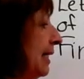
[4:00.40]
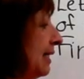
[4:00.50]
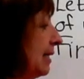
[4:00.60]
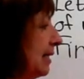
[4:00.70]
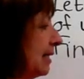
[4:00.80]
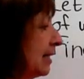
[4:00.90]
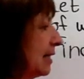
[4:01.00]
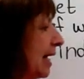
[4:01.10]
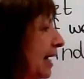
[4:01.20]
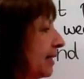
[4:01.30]
in
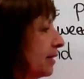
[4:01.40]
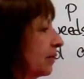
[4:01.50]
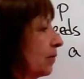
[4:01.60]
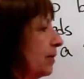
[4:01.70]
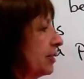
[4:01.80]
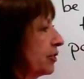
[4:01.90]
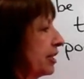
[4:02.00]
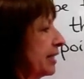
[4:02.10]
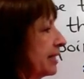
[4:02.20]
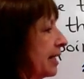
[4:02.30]
that
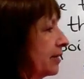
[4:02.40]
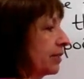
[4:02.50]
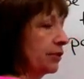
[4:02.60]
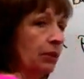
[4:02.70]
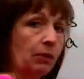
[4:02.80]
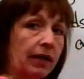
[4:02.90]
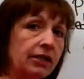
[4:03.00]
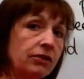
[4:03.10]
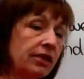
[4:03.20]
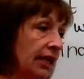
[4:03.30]
question, it tells us we want
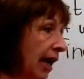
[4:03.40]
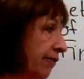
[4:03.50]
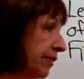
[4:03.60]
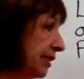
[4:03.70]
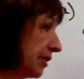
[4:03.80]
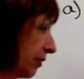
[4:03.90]
to use a confidence